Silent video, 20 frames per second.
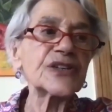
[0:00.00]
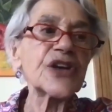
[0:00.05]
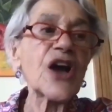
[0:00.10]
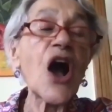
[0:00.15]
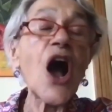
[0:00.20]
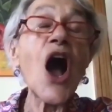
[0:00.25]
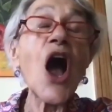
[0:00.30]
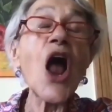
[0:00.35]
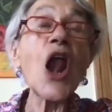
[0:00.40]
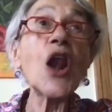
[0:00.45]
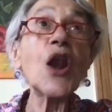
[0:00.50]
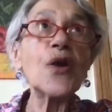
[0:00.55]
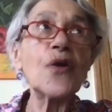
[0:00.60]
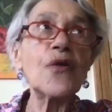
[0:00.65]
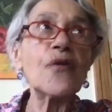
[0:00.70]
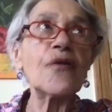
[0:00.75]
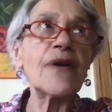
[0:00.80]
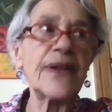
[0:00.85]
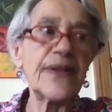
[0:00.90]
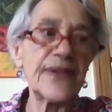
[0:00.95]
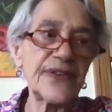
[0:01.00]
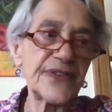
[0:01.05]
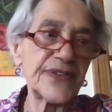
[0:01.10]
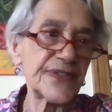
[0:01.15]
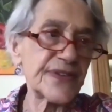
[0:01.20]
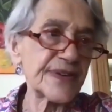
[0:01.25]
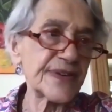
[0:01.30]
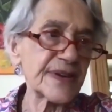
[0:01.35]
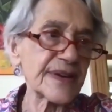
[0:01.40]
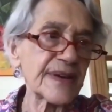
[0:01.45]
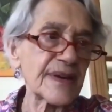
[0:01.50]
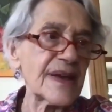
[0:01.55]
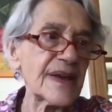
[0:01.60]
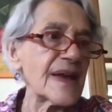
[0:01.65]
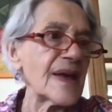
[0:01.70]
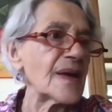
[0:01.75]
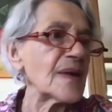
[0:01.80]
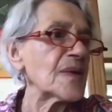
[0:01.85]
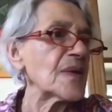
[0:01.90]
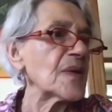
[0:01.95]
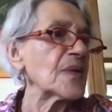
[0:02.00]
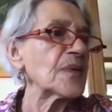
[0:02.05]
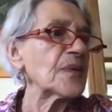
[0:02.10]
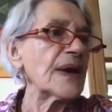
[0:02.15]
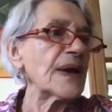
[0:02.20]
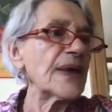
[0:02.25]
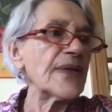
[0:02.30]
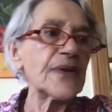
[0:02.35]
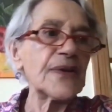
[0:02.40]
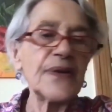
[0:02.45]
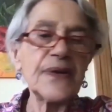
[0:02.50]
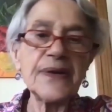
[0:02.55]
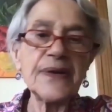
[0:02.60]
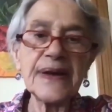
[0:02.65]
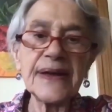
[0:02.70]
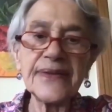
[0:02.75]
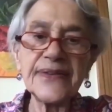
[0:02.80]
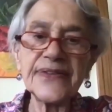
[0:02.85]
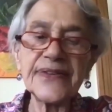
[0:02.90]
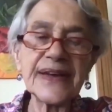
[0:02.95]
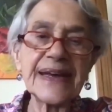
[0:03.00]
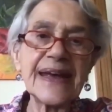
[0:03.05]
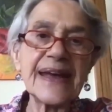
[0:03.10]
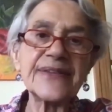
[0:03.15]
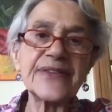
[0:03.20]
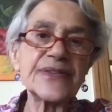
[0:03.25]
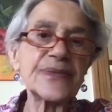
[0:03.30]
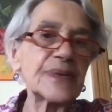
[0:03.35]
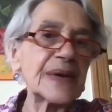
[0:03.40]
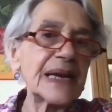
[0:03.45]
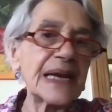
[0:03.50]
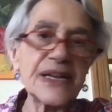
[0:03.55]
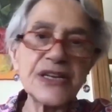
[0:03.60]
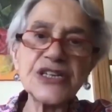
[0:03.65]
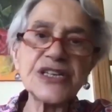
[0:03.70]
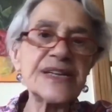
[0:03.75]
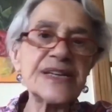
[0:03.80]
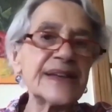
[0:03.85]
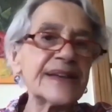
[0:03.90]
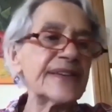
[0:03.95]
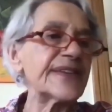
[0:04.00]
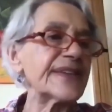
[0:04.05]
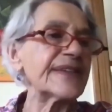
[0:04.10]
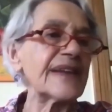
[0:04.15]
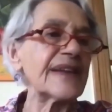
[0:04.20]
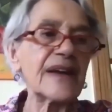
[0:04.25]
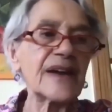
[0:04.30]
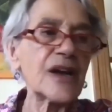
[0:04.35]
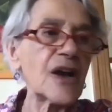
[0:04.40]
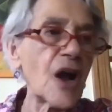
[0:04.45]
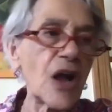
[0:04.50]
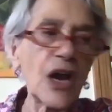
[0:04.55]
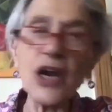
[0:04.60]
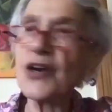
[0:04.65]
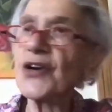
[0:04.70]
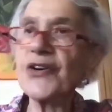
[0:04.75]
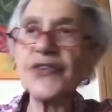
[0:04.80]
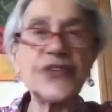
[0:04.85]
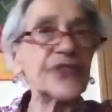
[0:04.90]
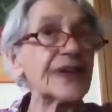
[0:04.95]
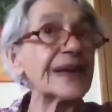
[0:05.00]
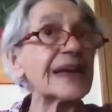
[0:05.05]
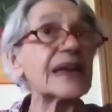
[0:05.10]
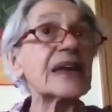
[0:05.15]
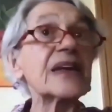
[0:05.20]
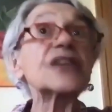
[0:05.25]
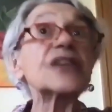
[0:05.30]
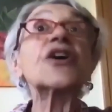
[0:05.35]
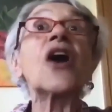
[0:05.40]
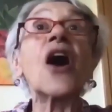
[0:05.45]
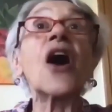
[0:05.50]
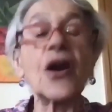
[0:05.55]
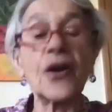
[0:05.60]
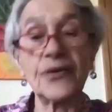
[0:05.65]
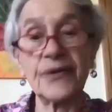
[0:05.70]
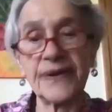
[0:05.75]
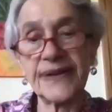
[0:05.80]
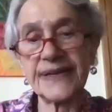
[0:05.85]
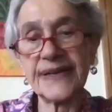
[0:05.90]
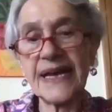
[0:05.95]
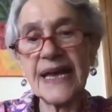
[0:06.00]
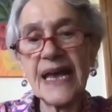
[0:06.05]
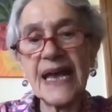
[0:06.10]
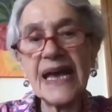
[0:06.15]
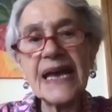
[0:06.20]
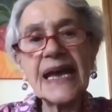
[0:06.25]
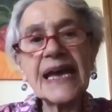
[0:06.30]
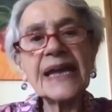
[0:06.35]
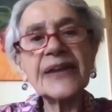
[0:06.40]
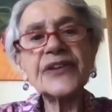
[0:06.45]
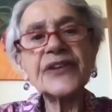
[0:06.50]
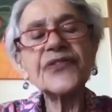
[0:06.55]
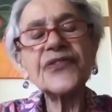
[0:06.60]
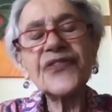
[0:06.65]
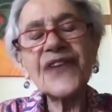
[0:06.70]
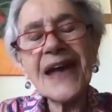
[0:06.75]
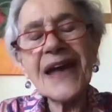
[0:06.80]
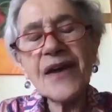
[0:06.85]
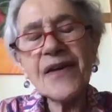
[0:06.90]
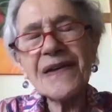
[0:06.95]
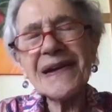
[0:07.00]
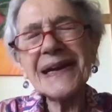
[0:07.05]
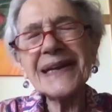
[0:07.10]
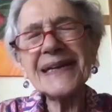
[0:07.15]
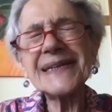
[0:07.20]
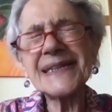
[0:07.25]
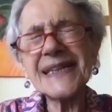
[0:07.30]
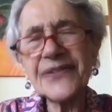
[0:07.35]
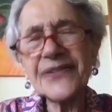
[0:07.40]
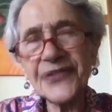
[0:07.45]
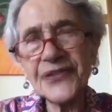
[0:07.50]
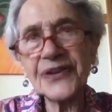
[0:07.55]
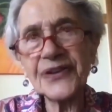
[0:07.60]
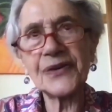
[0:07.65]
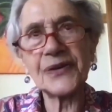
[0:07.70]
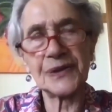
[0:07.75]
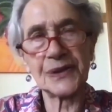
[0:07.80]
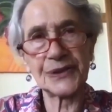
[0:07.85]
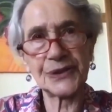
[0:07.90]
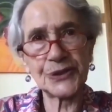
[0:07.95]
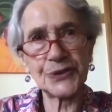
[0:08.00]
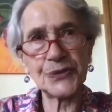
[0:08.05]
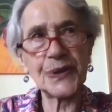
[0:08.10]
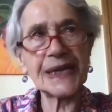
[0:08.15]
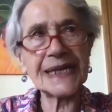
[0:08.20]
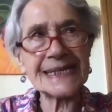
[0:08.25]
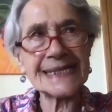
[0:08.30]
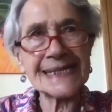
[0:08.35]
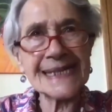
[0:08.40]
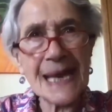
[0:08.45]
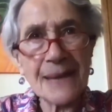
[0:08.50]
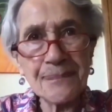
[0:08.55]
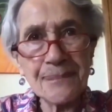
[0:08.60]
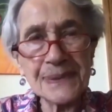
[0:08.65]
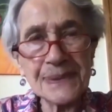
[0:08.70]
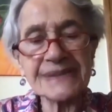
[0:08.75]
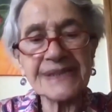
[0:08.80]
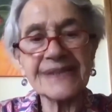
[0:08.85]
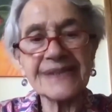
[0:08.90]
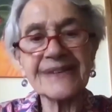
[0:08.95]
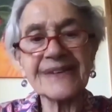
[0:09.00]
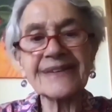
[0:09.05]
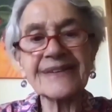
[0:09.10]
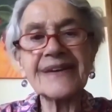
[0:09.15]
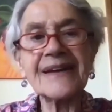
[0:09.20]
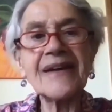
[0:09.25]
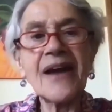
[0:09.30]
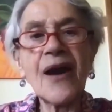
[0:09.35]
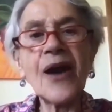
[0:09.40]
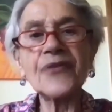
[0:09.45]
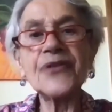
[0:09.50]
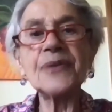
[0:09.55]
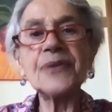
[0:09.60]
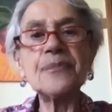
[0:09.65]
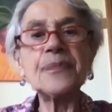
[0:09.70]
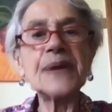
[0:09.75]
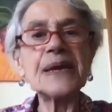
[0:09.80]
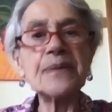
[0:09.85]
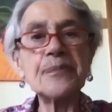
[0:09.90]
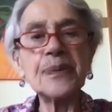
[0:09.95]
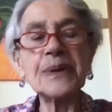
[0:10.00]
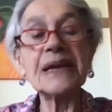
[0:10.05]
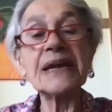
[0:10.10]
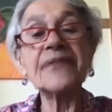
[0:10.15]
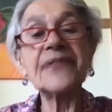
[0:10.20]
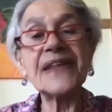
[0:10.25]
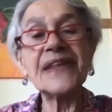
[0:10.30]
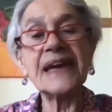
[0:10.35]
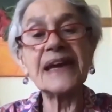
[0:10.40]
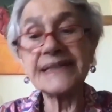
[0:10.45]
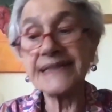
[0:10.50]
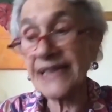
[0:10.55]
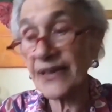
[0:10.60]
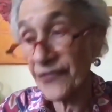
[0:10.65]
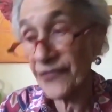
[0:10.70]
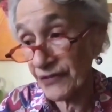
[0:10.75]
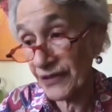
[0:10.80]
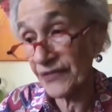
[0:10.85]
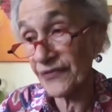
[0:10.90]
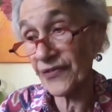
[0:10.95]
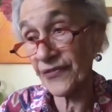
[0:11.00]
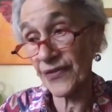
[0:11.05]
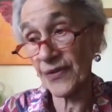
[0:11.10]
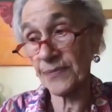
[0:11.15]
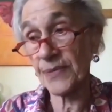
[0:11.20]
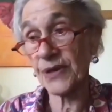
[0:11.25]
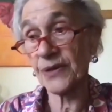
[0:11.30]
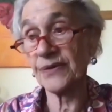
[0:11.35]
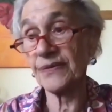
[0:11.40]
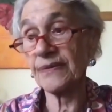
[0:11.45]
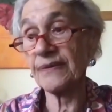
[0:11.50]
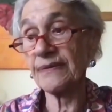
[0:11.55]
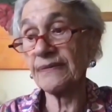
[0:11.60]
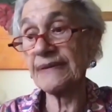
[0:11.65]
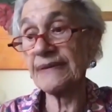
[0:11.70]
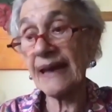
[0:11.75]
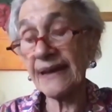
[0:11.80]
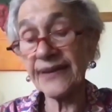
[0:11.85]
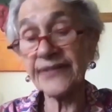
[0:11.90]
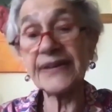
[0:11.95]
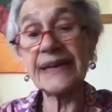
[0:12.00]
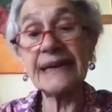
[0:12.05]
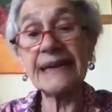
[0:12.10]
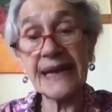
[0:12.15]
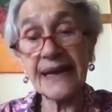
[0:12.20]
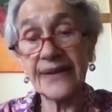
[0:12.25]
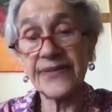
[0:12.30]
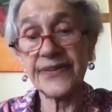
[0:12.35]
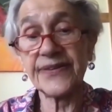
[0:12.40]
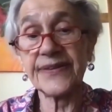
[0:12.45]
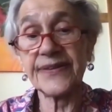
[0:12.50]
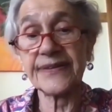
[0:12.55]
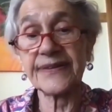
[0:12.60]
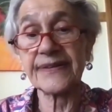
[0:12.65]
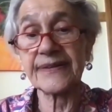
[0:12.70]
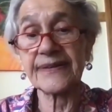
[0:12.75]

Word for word: Tolerance. Whether it's against religions, colors, tolerance. It's very difficult to accept other people if they are different from you. Yes, it is.